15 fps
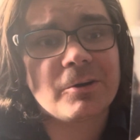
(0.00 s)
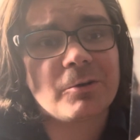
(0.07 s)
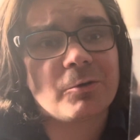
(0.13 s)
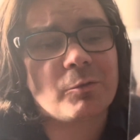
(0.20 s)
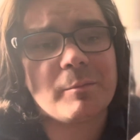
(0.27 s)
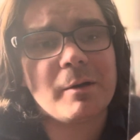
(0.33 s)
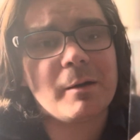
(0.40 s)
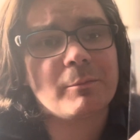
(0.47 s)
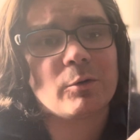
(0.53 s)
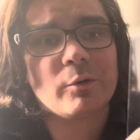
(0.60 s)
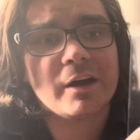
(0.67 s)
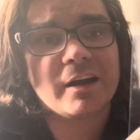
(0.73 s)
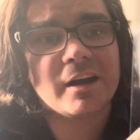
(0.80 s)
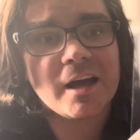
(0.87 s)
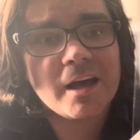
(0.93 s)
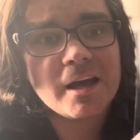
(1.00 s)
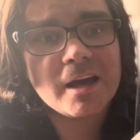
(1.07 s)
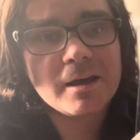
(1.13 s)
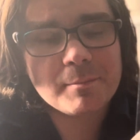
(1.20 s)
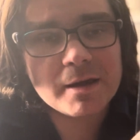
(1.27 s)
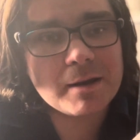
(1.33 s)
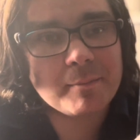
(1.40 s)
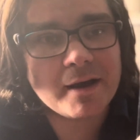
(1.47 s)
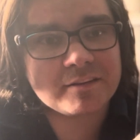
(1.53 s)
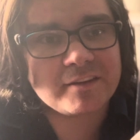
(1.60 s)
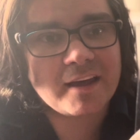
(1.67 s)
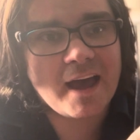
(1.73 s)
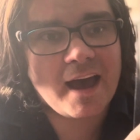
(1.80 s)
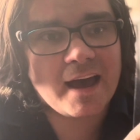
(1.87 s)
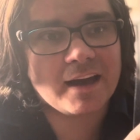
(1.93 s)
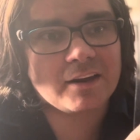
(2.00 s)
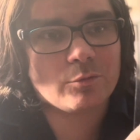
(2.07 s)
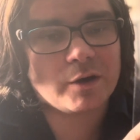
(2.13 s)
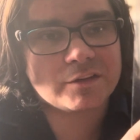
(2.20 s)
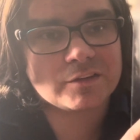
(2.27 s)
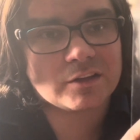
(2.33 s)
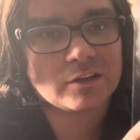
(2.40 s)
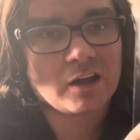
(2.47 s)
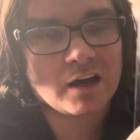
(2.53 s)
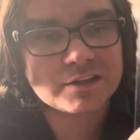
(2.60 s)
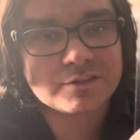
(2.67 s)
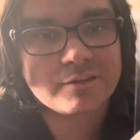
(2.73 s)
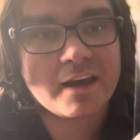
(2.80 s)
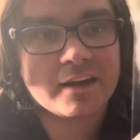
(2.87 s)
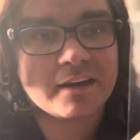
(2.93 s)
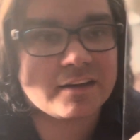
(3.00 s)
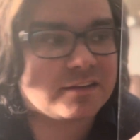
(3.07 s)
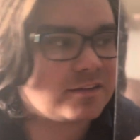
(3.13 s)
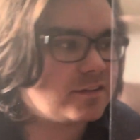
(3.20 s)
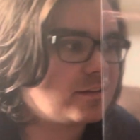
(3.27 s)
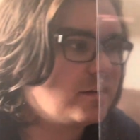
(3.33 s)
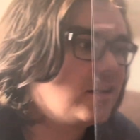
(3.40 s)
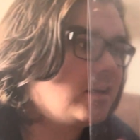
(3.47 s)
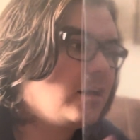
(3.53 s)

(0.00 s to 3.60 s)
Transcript: remember when me and my dad went to Las Vegas,